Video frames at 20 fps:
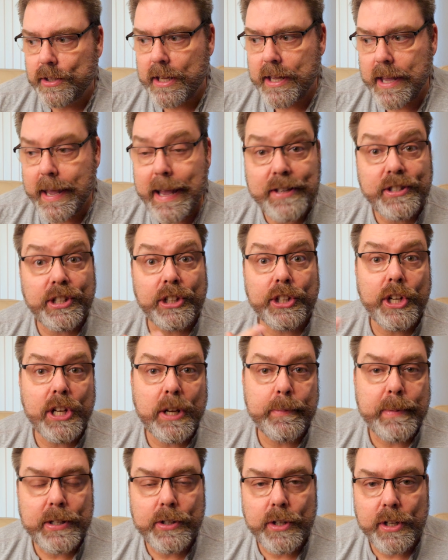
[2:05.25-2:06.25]
Is it going
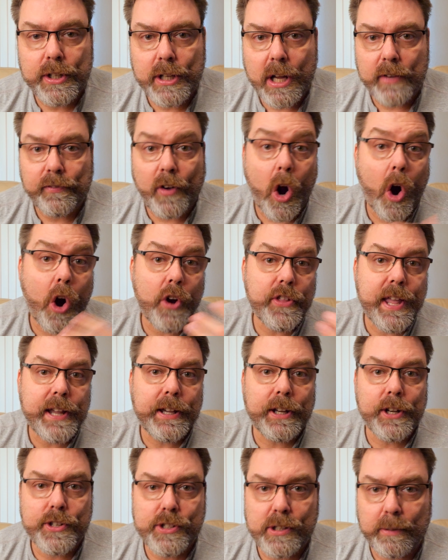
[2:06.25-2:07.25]
to be good enough? Are they
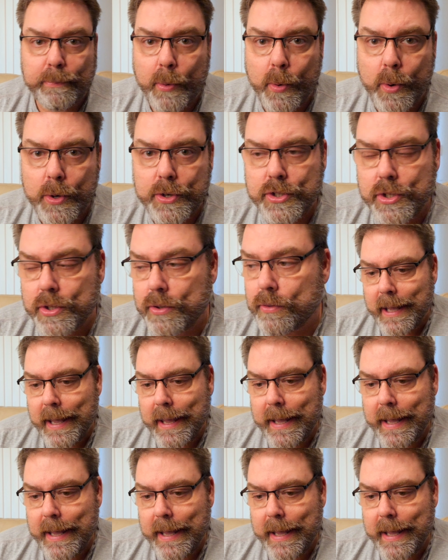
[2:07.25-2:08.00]
going to support you?